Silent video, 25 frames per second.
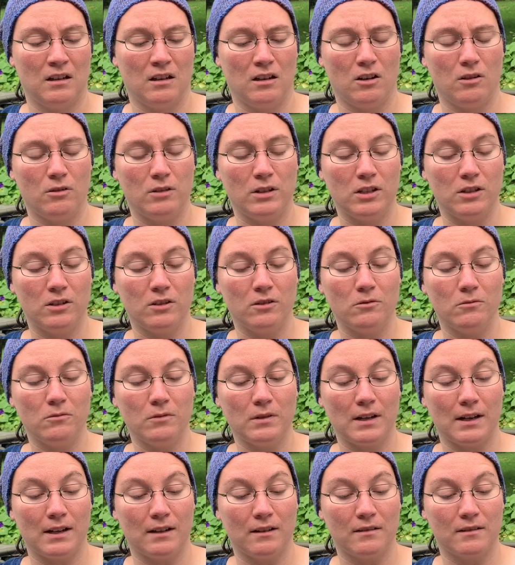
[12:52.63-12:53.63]
Oh, you know
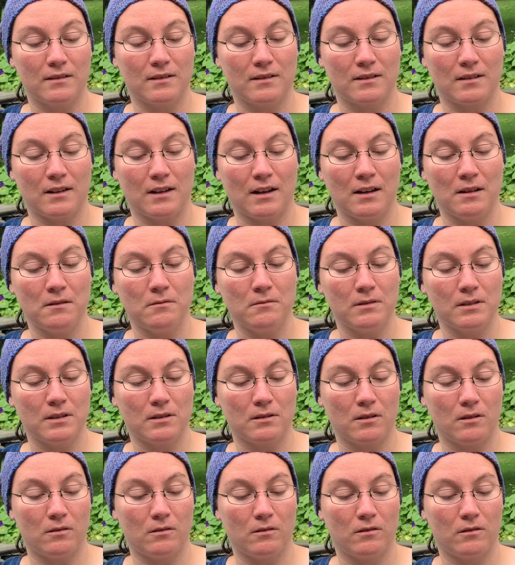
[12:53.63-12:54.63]
what else? I
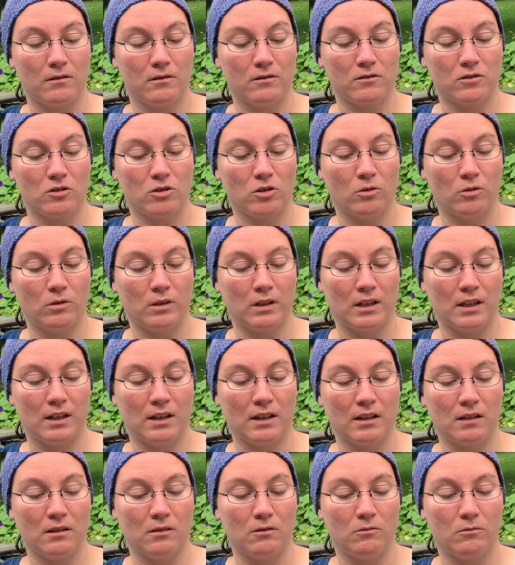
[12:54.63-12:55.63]
was
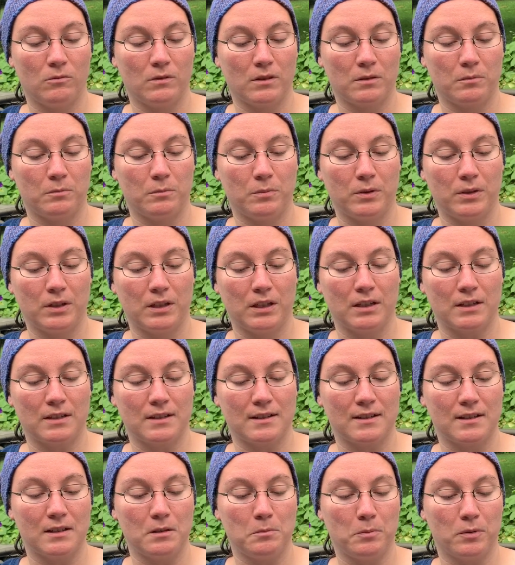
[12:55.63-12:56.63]
toying with putting a
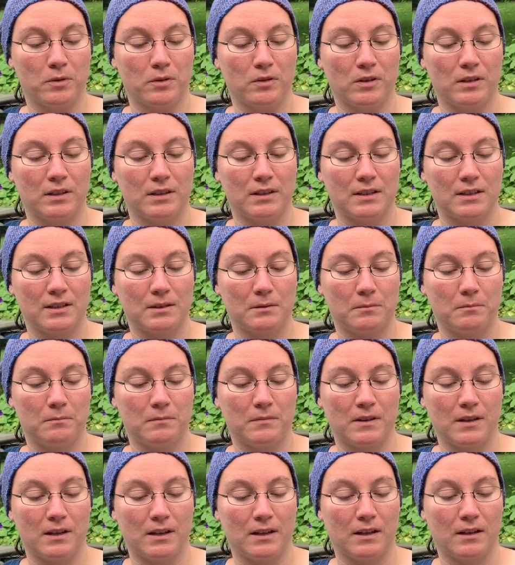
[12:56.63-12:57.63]
zipper in this
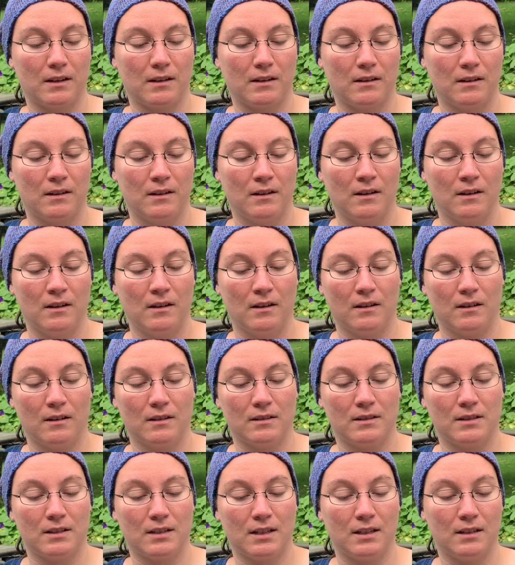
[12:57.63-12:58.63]
thing
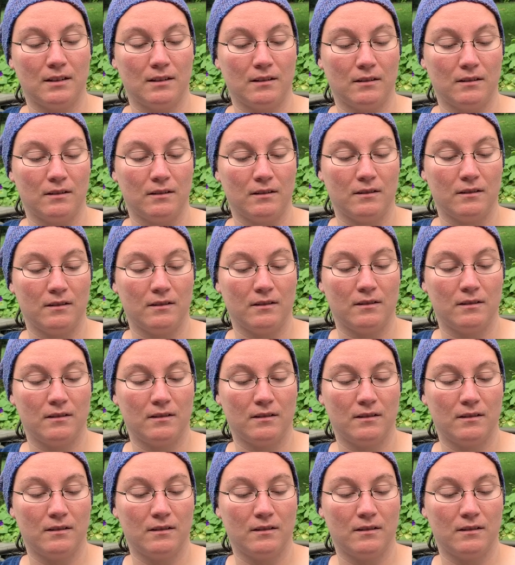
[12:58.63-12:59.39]
until